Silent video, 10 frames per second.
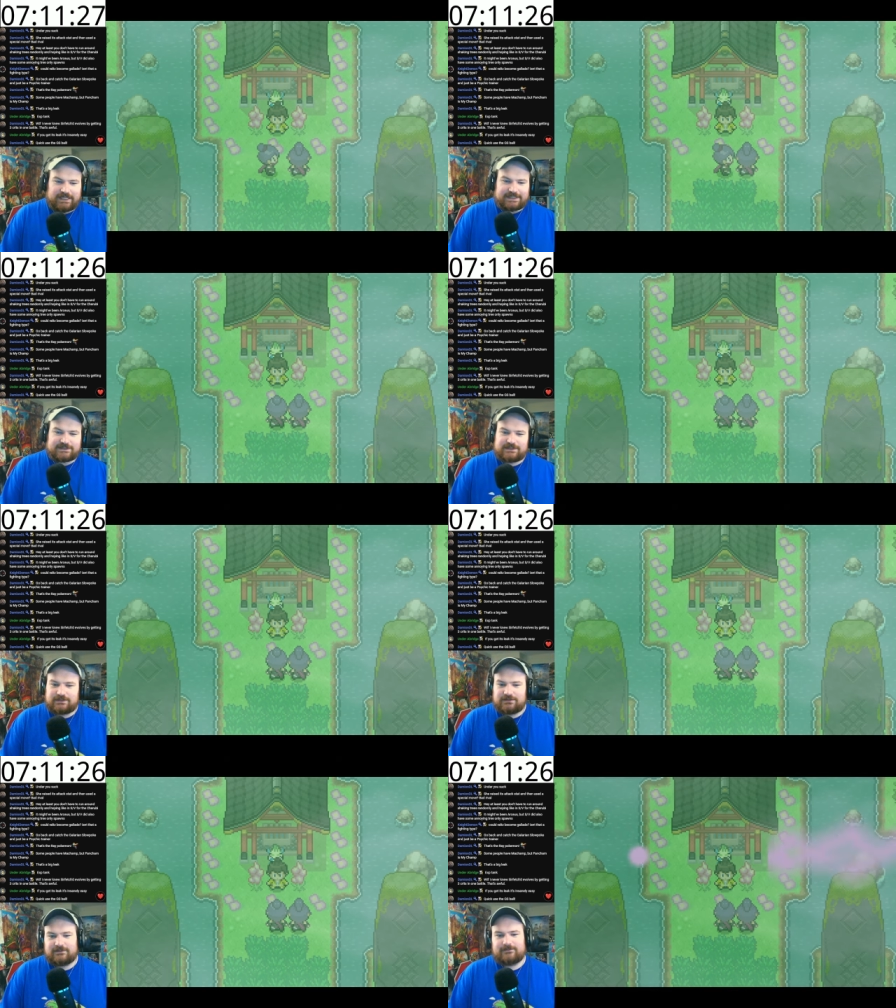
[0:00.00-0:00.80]
Let's...
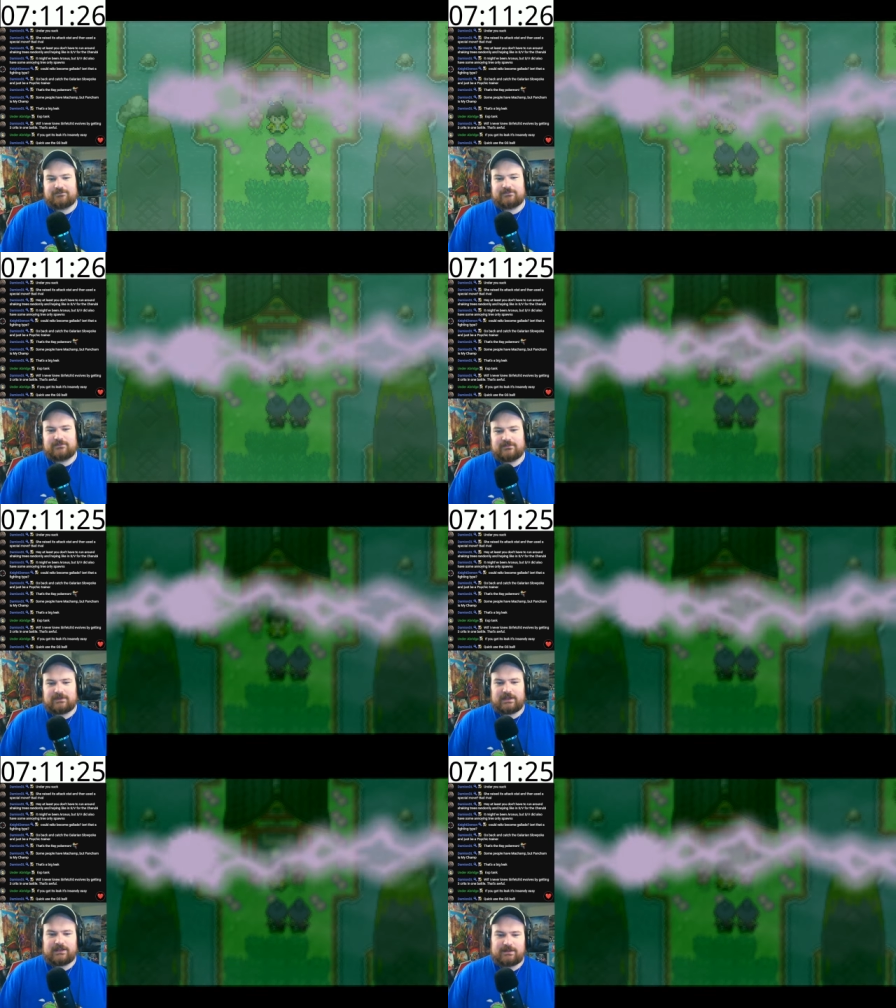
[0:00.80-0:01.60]

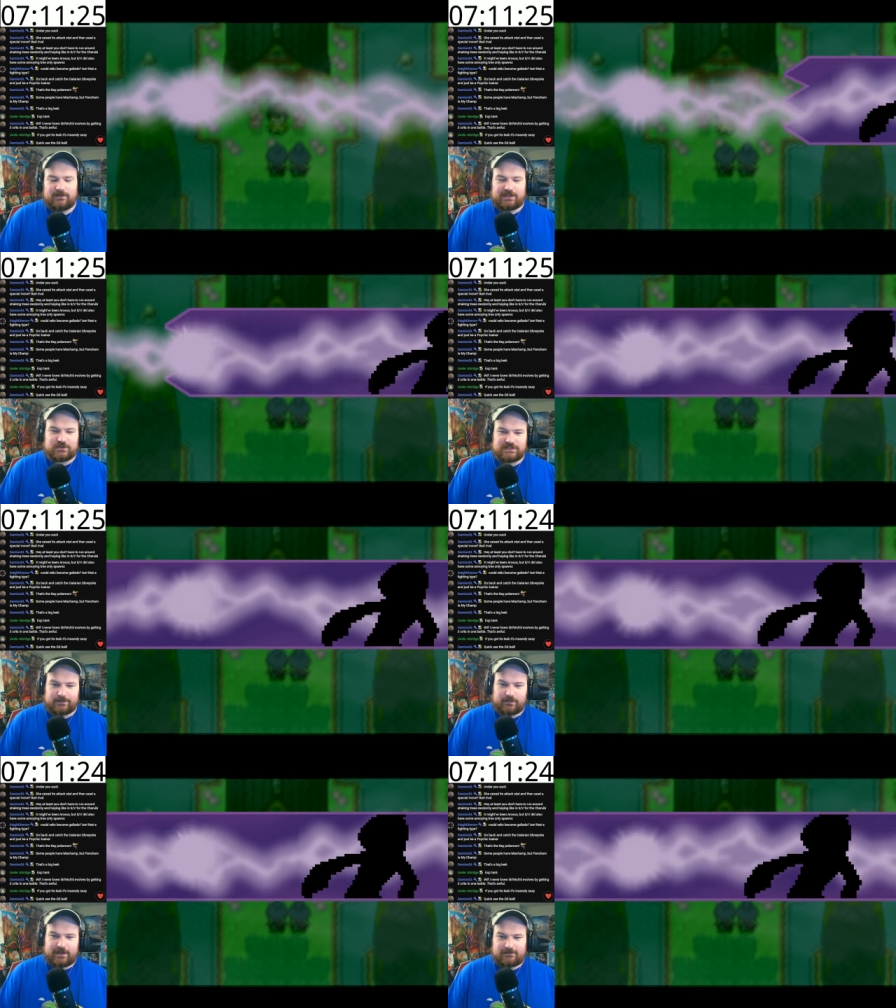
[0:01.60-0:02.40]
I'm going to do a
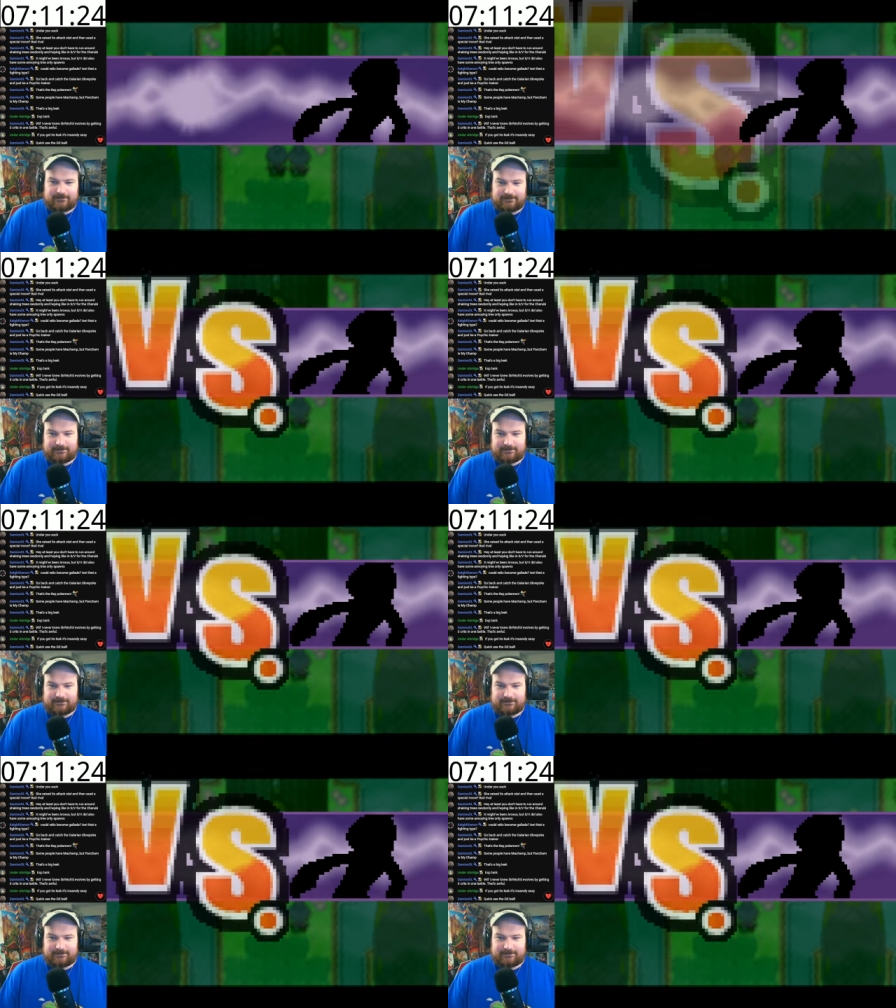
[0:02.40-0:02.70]
double battle?